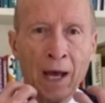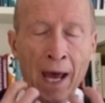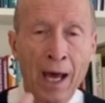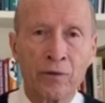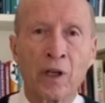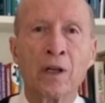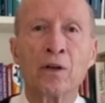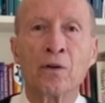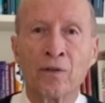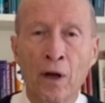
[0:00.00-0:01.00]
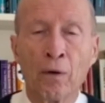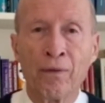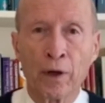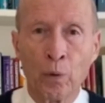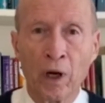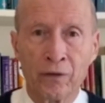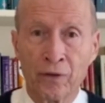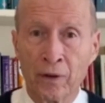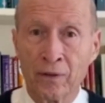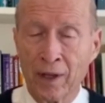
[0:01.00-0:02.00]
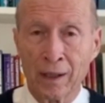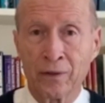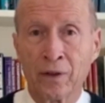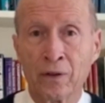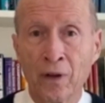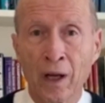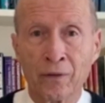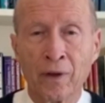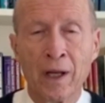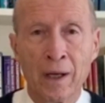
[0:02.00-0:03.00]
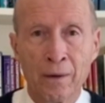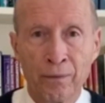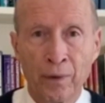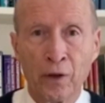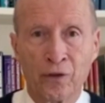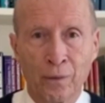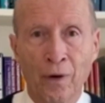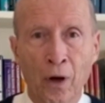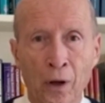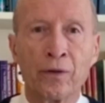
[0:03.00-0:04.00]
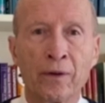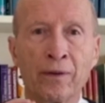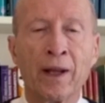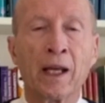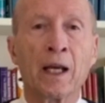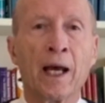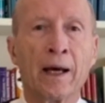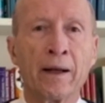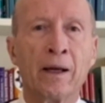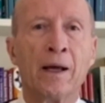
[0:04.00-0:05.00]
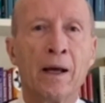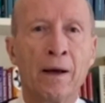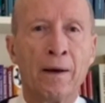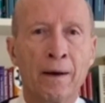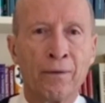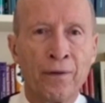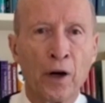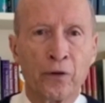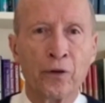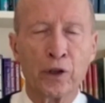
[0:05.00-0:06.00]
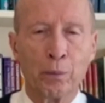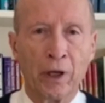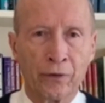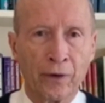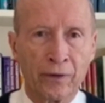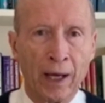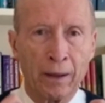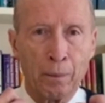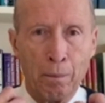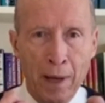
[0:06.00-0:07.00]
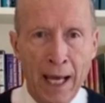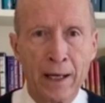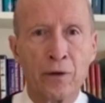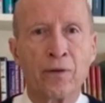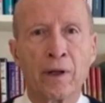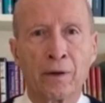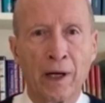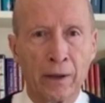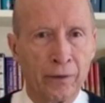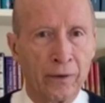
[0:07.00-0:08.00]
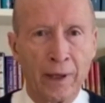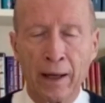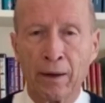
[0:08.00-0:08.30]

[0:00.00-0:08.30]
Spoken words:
asking yourself the questions I'll suggest. First of all, is thinking how to function your business, how to manage the crisis, how